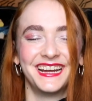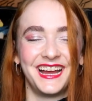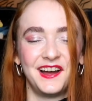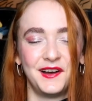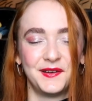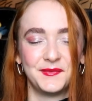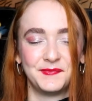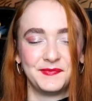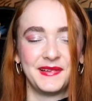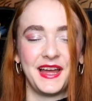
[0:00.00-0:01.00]

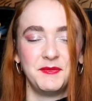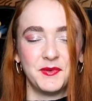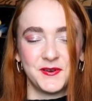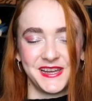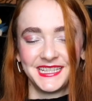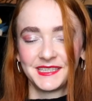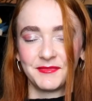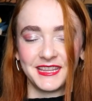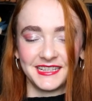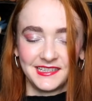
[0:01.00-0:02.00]
at points,
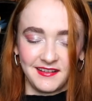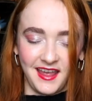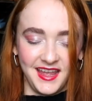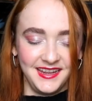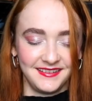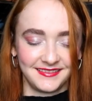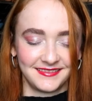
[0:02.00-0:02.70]
but that's okay.